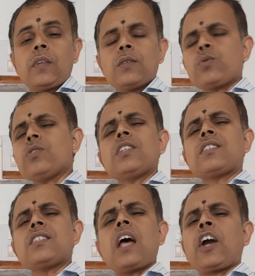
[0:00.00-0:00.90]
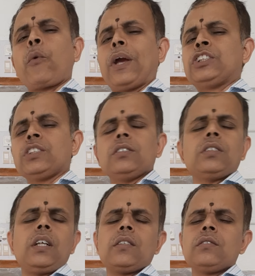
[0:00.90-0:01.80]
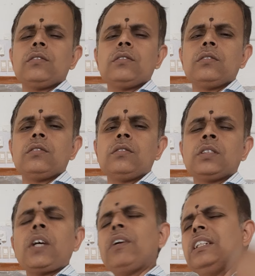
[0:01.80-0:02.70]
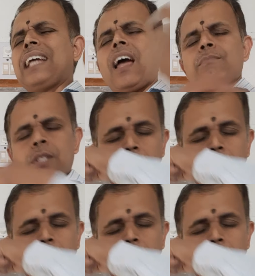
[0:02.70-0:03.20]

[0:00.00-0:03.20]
So this is a question. Several times